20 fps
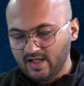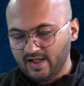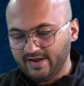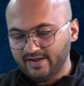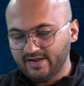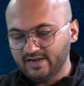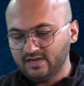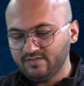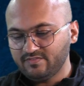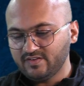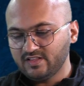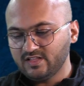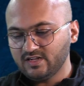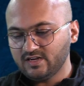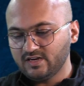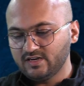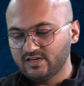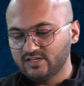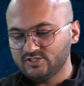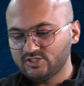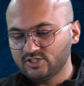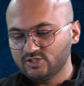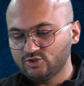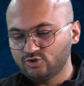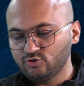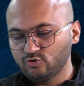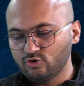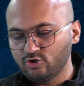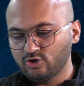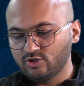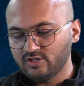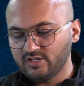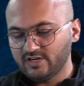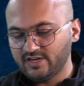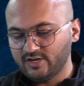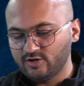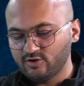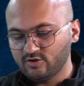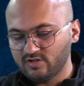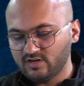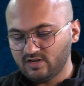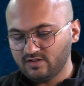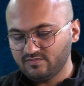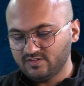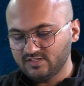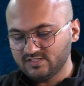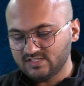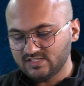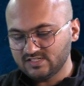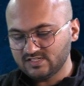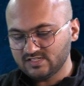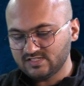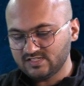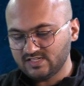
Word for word: Identify the condition shown on the radiograph. This is a